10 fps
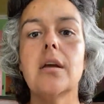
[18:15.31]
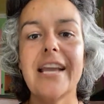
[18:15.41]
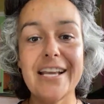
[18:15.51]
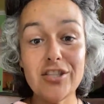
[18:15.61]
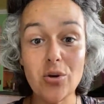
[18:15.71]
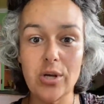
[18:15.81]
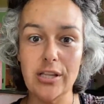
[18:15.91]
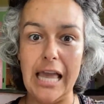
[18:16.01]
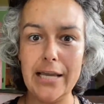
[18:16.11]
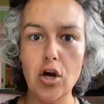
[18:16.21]
And so it
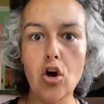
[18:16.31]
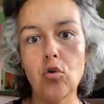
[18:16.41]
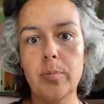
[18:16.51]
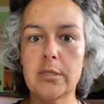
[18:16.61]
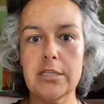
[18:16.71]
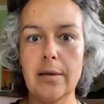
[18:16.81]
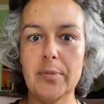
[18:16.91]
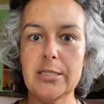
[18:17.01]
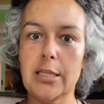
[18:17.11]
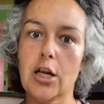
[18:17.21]
like opens up
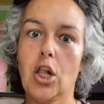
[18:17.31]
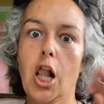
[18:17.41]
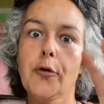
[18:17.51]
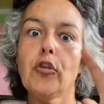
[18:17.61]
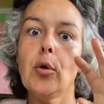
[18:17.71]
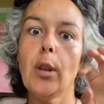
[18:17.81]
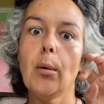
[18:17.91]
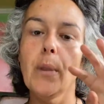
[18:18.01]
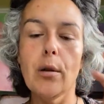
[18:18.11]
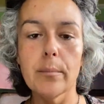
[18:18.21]
its little,
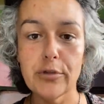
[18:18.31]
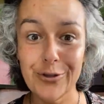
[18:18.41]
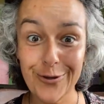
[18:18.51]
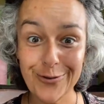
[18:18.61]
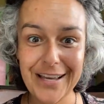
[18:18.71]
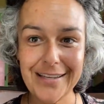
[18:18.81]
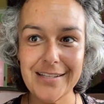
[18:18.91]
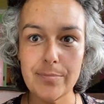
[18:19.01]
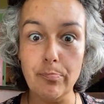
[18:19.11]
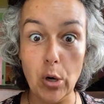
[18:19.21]
like its
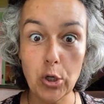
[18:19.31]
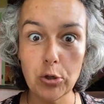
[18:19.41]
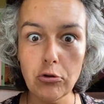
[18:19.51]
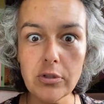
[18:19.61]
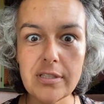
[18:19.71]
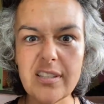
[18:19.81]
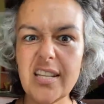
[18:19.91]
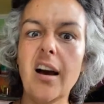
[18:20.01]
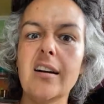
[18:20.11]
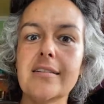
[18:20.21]
barnacle
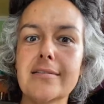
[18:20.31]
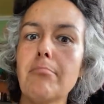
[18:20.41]
tongues